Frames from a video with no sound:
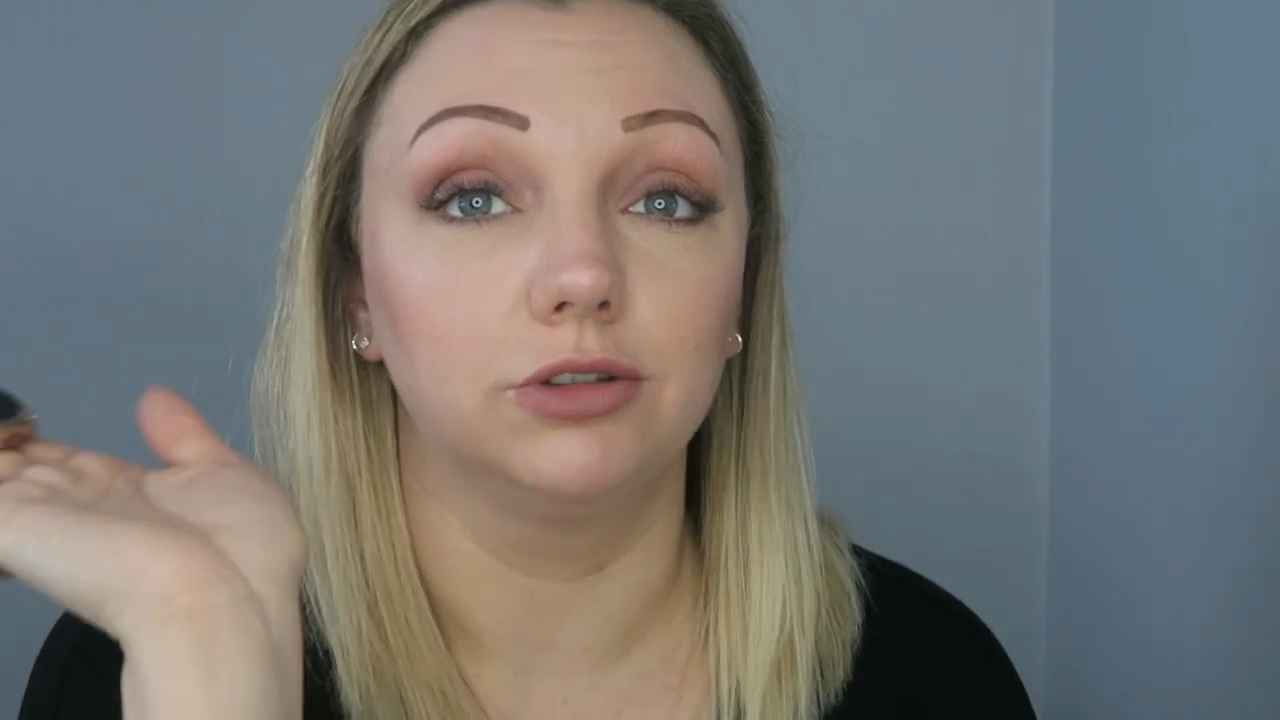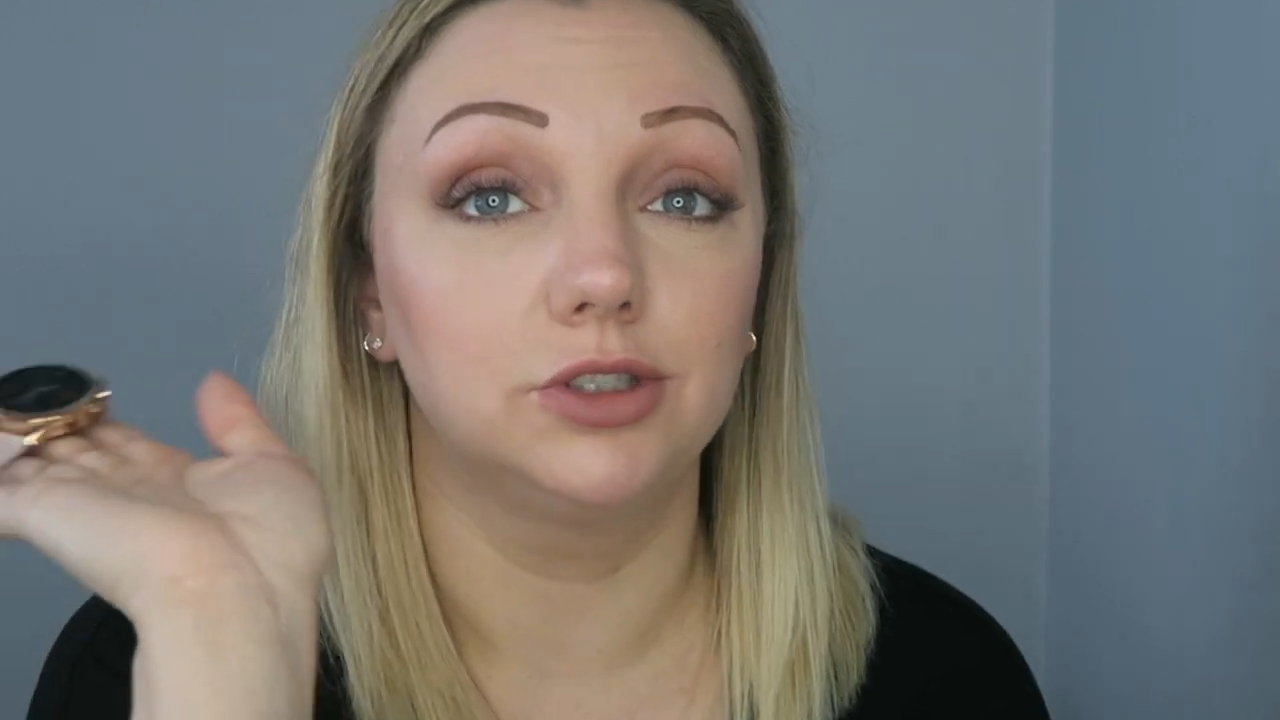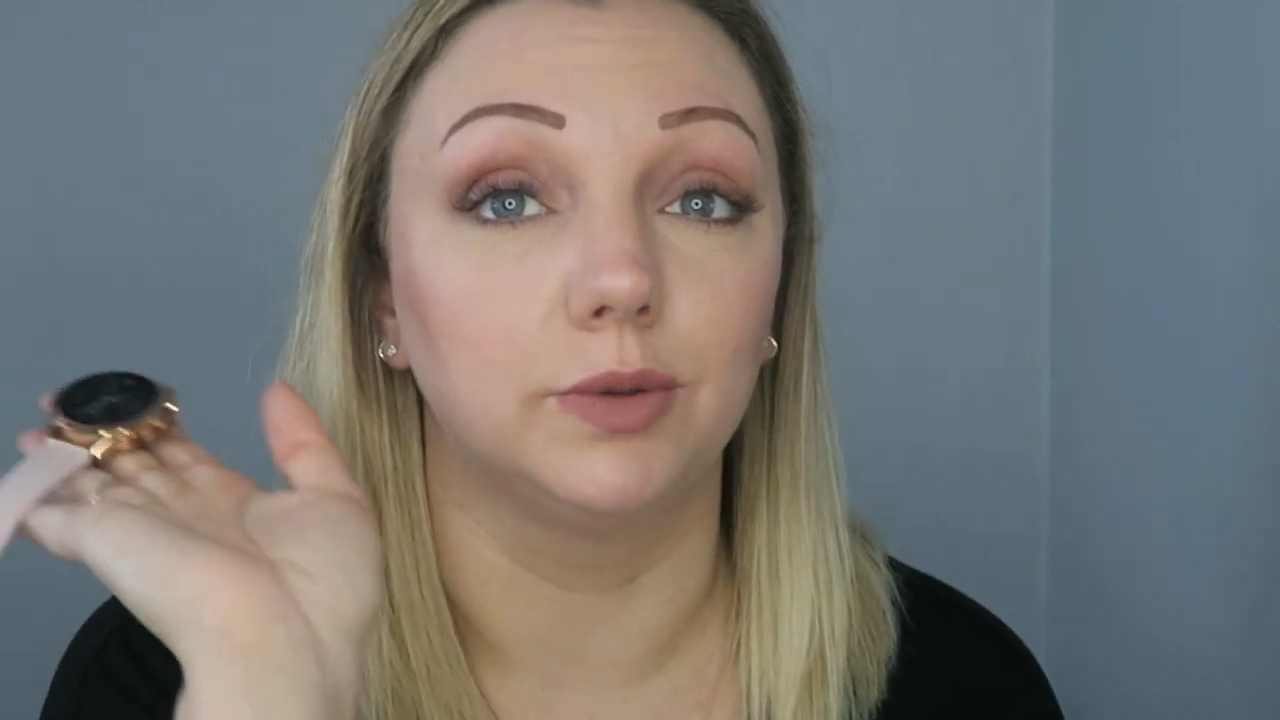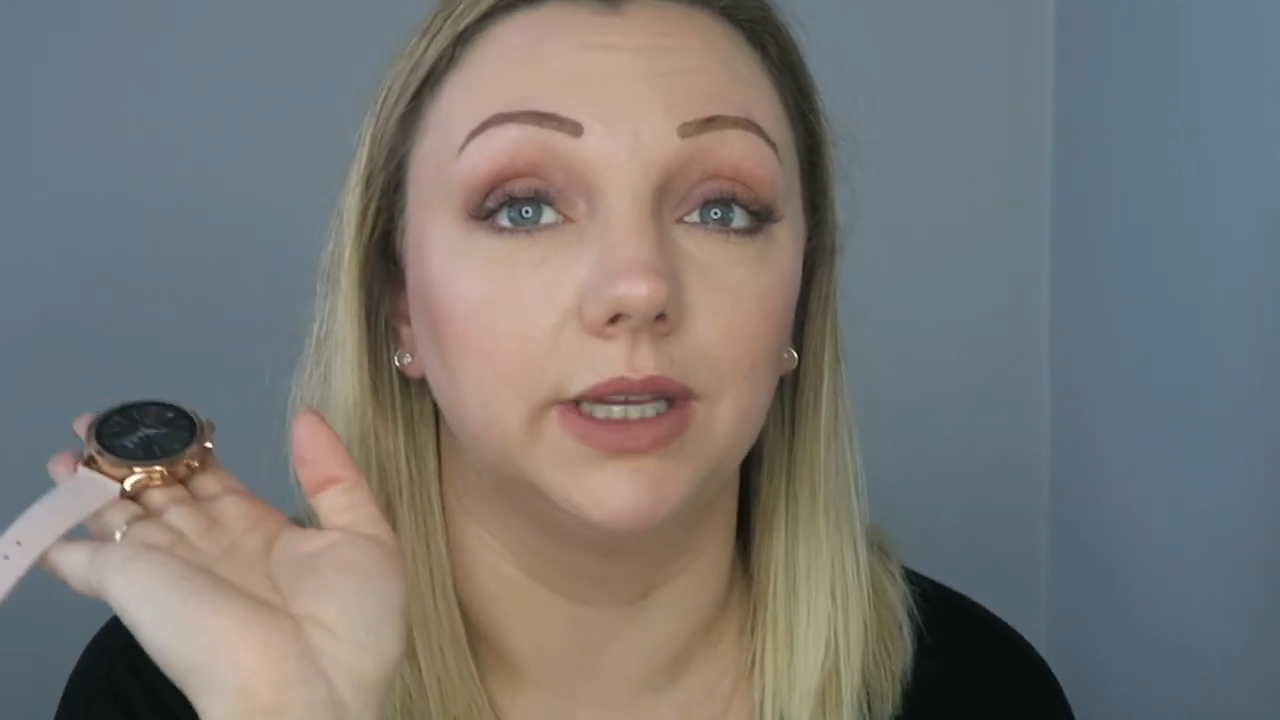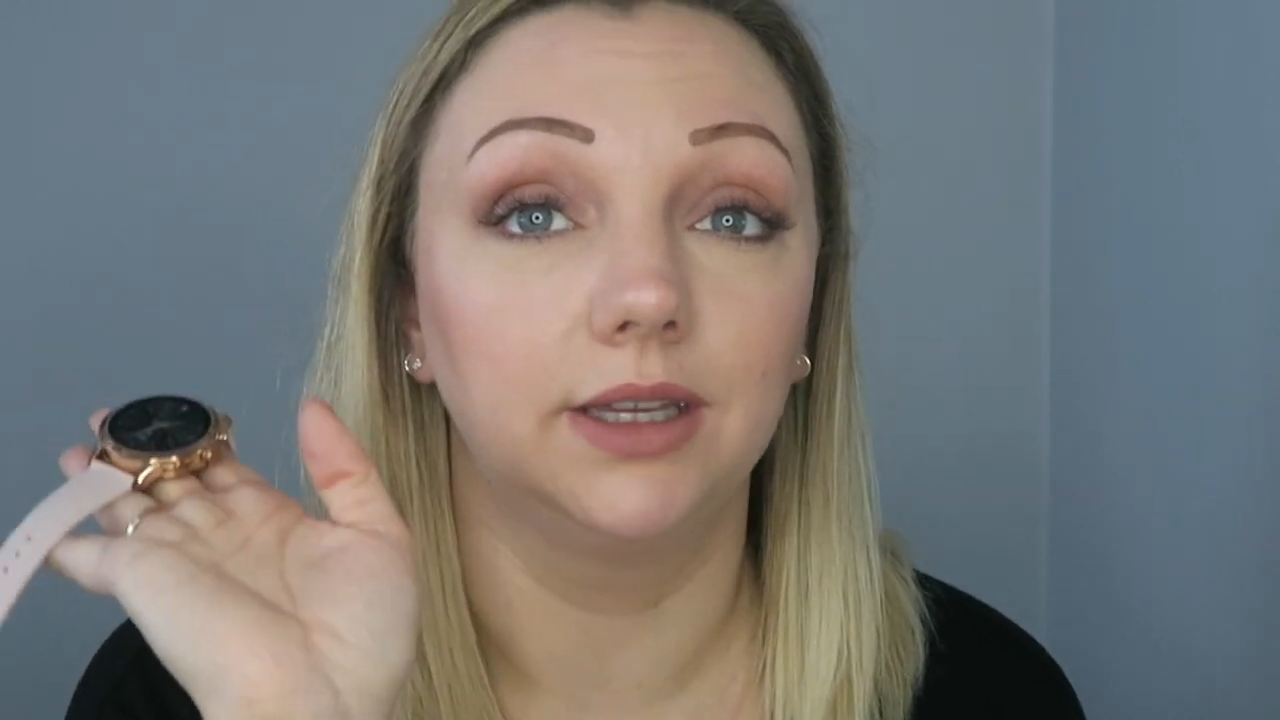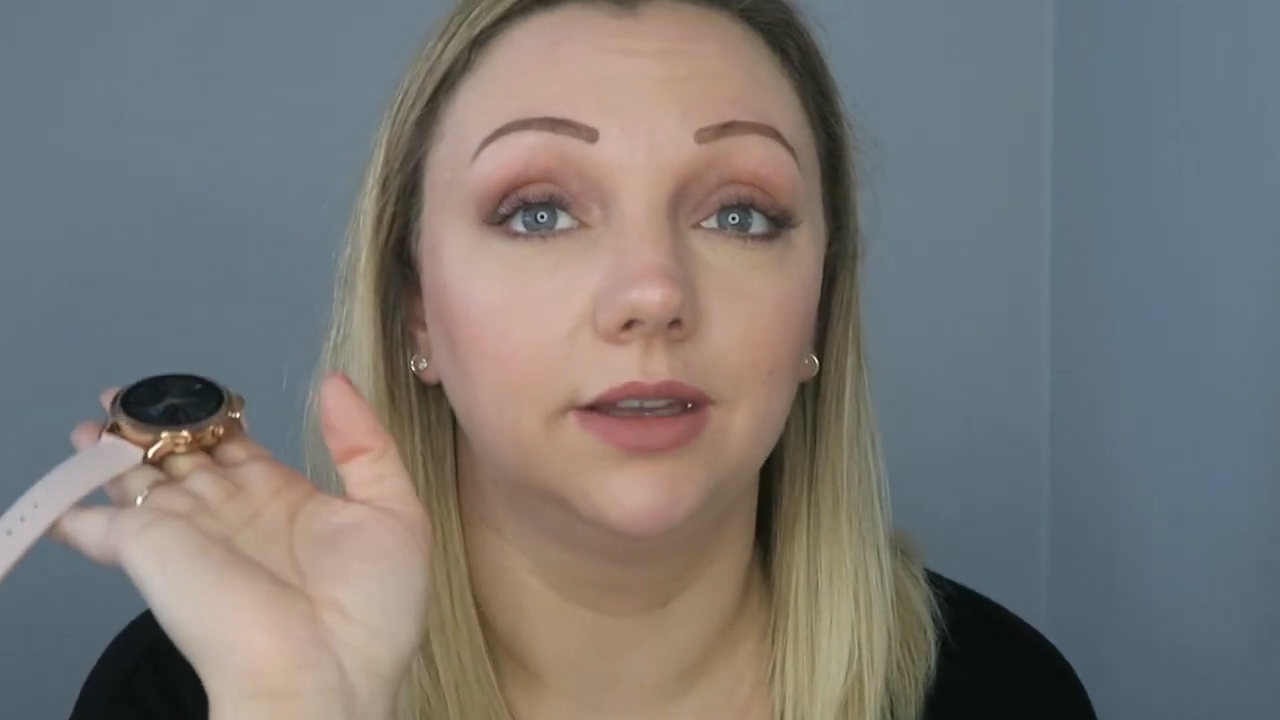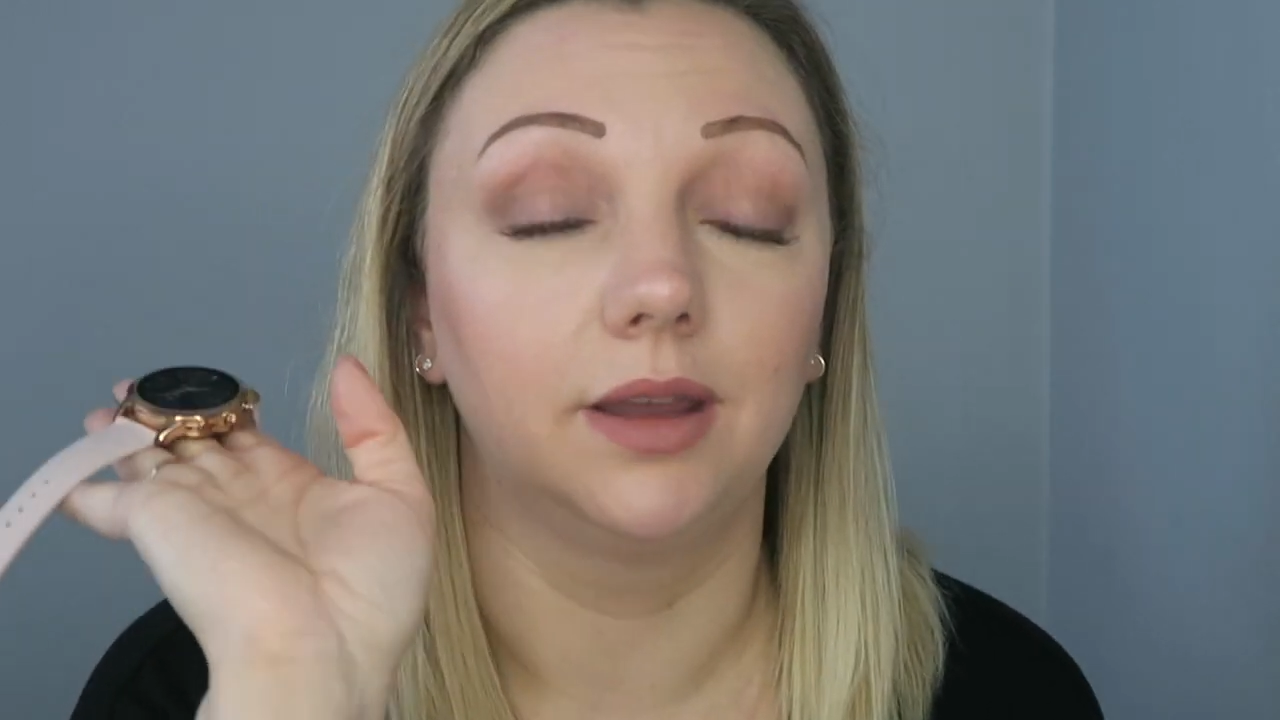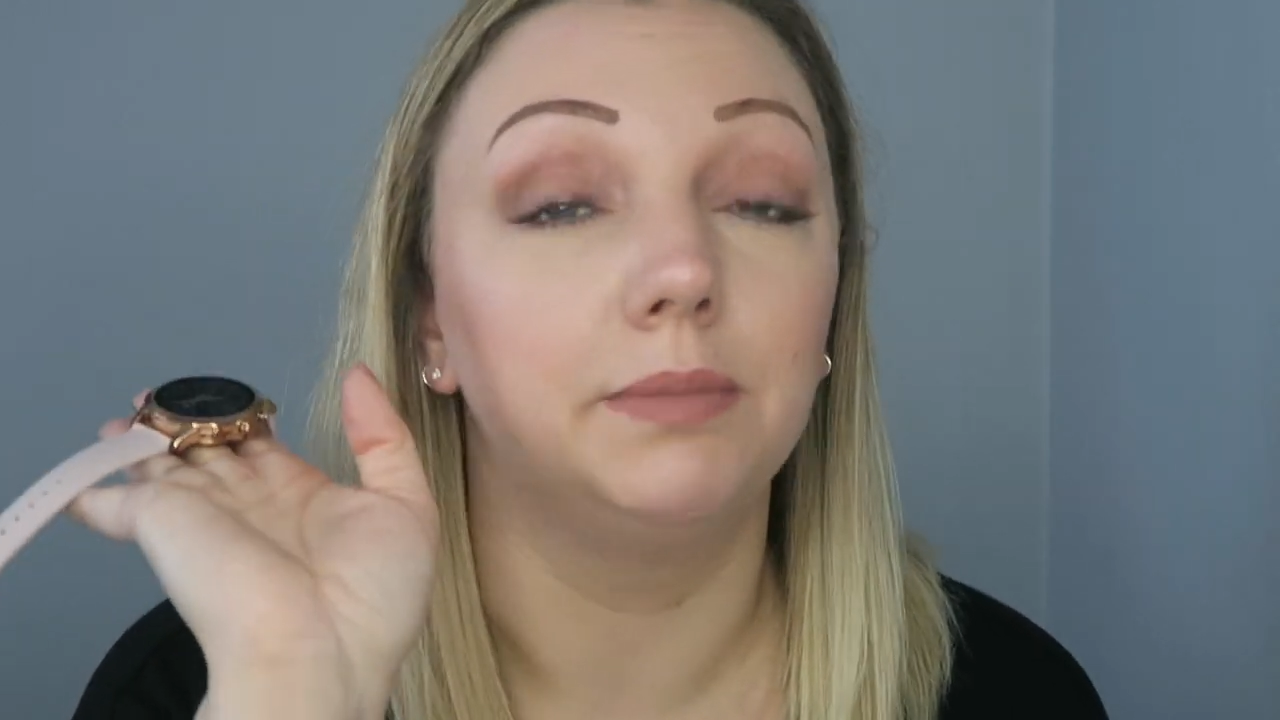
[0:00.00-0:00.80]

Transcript: onto it,